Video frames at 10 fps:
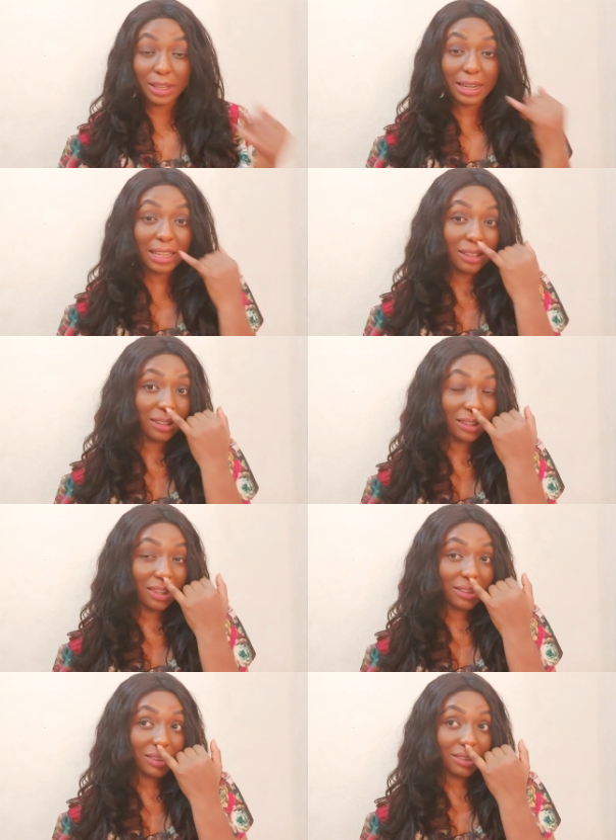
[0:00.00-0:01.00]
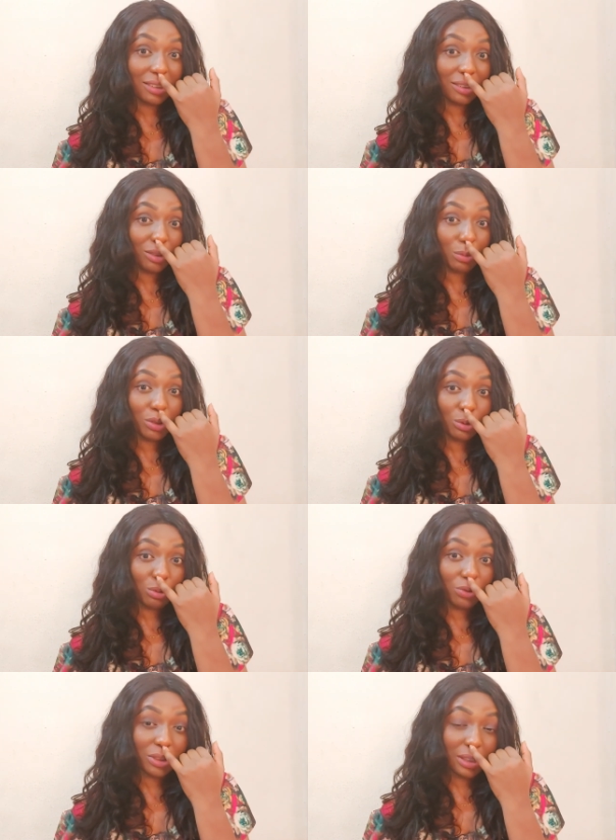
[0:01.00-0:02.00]
I like that you must go
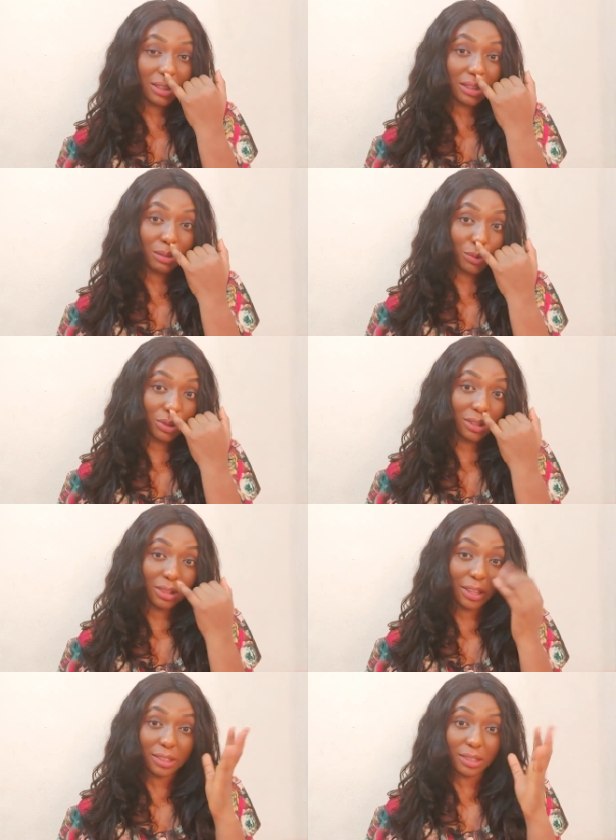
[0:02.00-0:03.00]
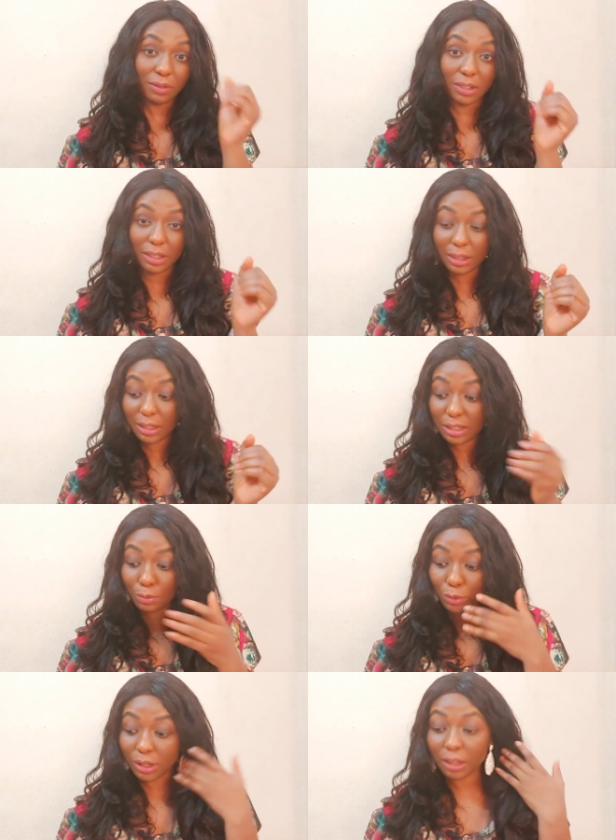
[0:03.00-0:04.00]
for testimony, Thanksgiving and
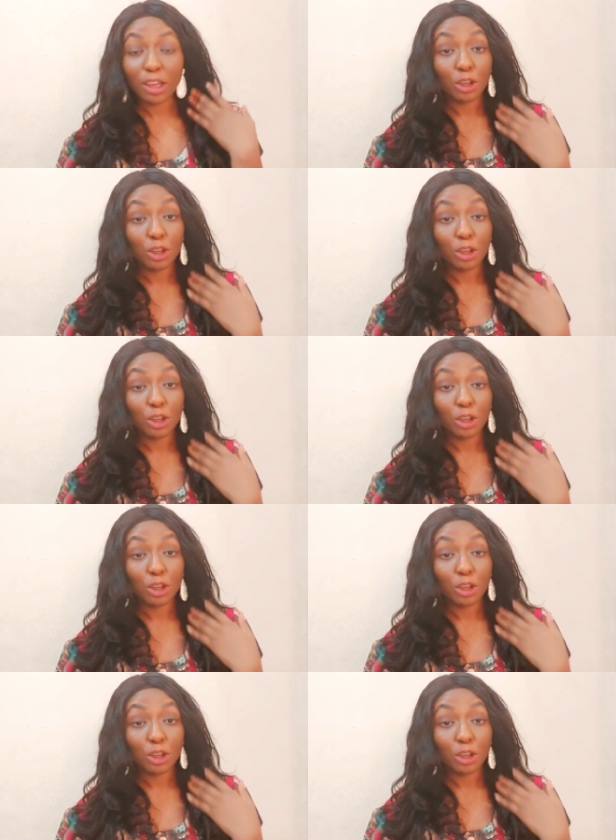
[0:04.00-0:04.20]
testimony.